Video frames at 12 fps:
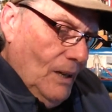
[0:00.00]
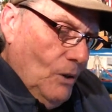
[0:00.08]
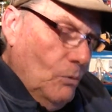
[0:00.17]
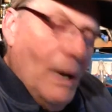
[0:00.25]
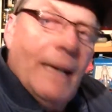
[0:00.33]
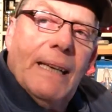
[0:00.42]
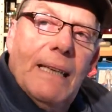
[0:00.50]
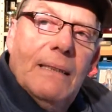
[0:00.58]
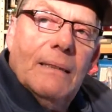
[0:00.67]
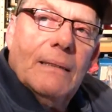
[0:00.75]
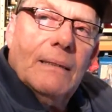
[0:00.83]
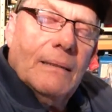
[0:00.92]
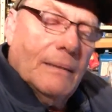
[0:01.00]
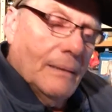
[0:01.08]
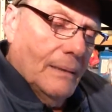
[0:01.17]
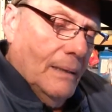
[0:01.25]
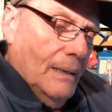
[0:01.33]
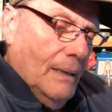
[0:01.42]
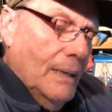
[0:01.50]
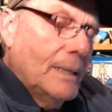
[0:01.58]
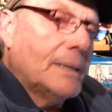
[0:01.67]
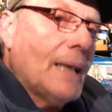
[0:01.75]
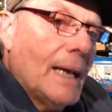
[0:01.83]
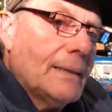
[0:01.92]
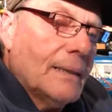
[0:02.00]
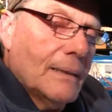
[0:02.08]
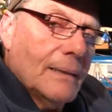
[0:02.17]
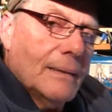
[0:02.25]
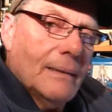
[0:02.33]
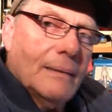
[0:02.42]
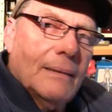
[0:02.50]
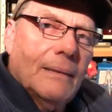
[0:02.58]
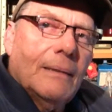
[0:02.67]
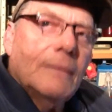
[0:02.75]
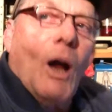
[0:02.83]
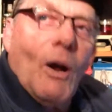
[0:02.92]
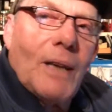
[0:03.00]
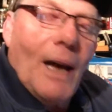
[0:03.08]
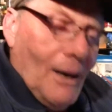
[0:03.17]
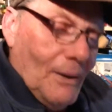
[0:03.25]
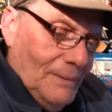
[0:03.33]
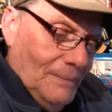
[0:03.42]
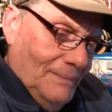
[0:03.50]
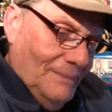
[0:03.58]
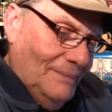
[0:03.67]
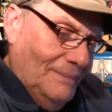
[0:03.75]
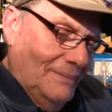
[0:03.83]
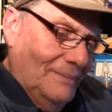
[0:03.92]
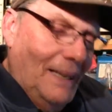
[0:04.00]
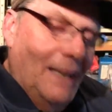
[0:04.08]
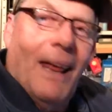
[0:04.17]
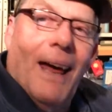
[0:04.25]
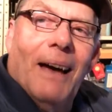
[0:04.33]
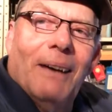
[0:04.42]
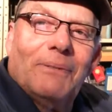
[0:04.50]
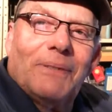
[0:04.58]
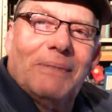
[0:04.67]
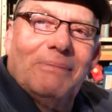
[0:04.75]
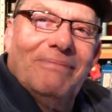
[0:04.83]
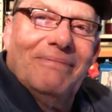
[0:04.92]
Ready, set, don't go. He laughed.